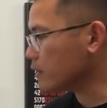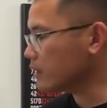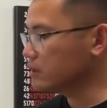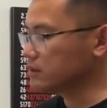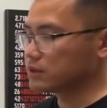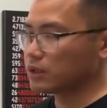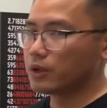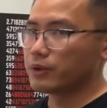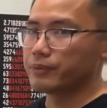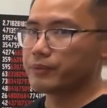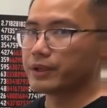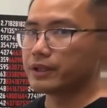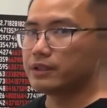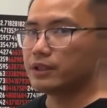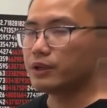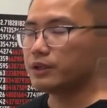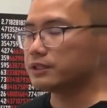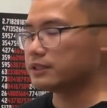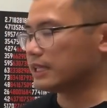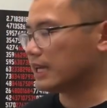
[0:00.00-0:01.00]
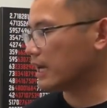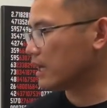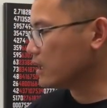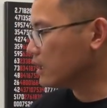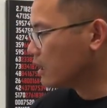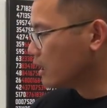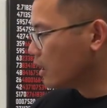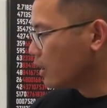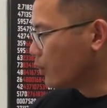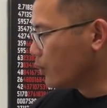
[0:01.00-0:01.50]
So the deal is that
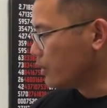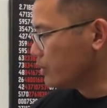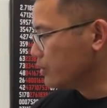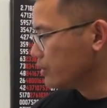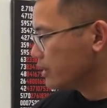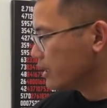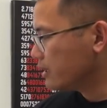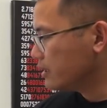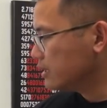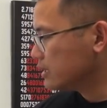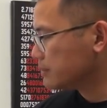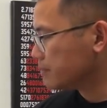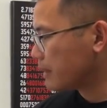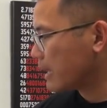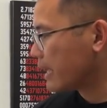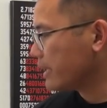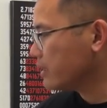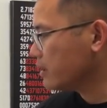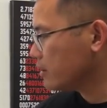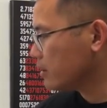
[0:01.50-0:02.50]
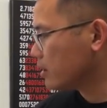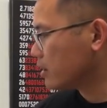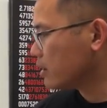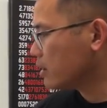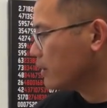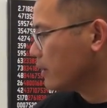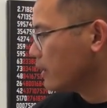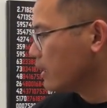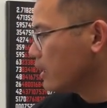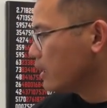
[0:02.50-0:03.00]
we look at this pi
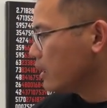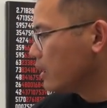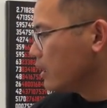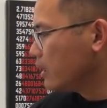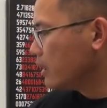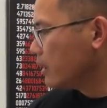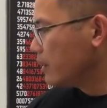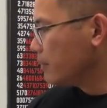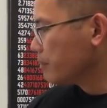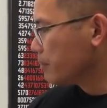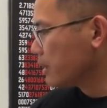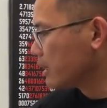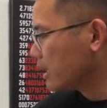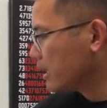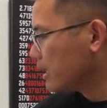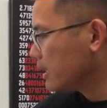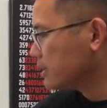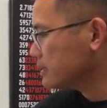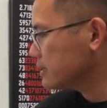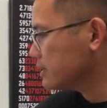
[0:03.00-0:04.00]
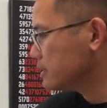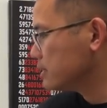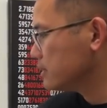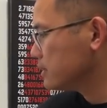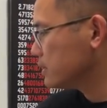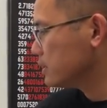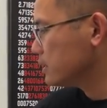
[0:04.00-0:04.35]
here plus